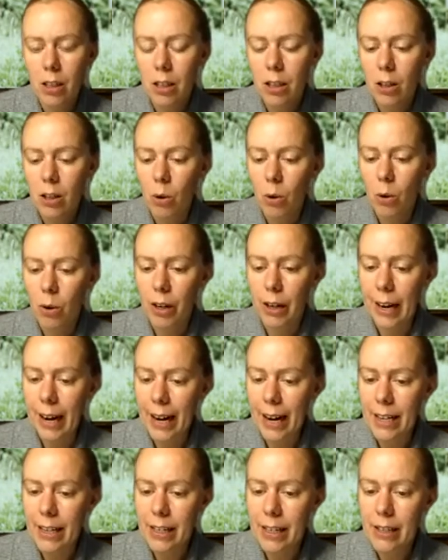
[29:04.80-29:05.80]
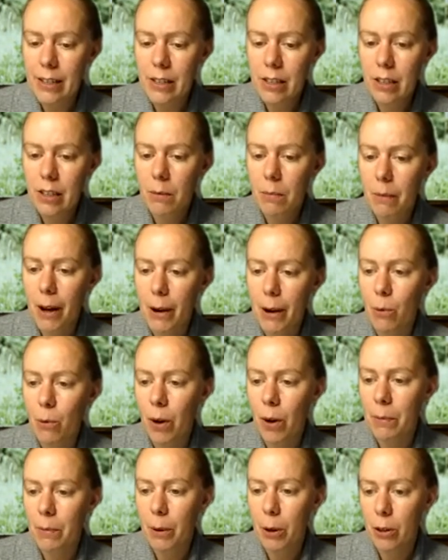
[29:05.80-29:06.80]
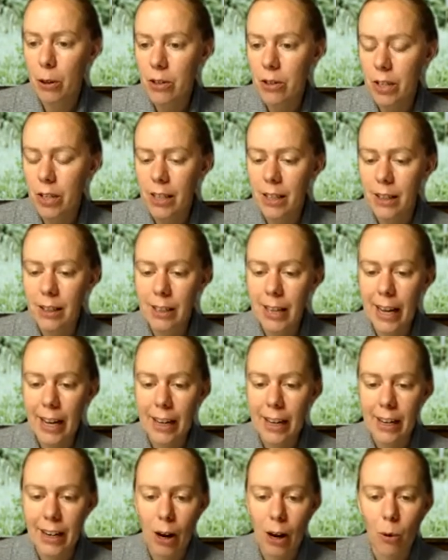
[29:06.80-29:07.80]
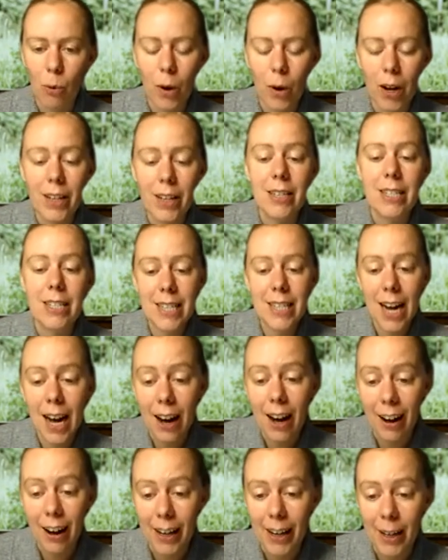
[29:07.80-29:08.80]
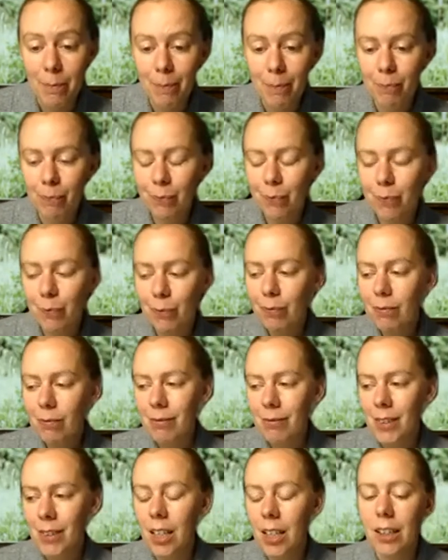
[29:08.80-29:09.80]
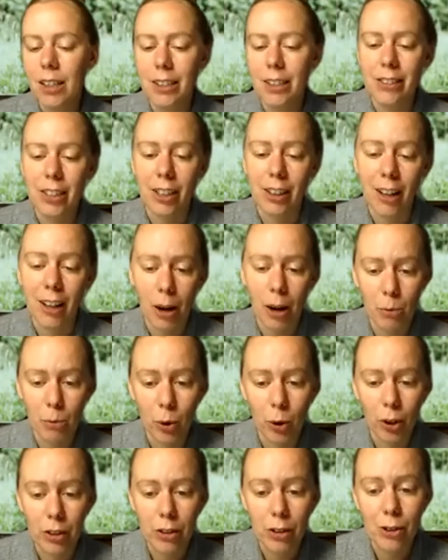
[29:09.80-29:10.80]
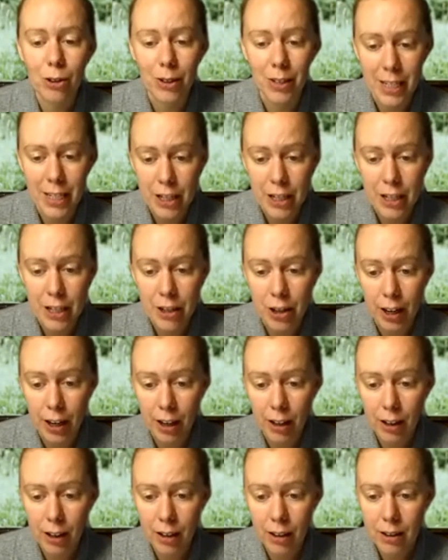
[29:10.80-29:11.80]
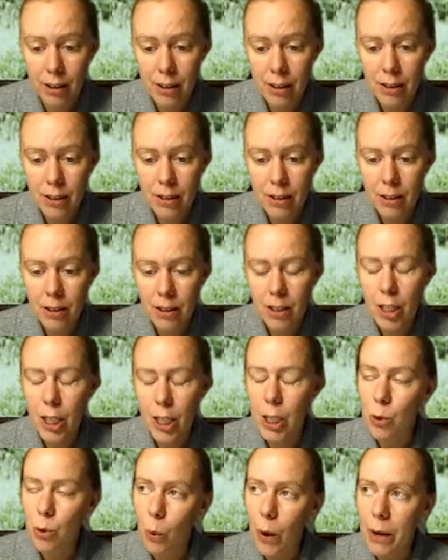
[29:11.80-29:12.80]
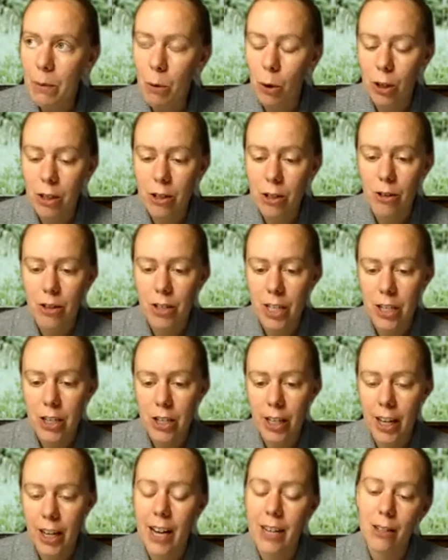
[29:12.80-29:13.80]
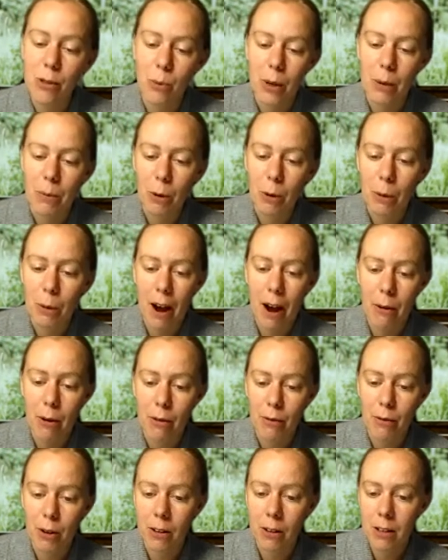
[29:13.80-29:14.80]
or guided by one person and at one time, it's a lot more strategic. It's way more strategic, and it's way more powerful.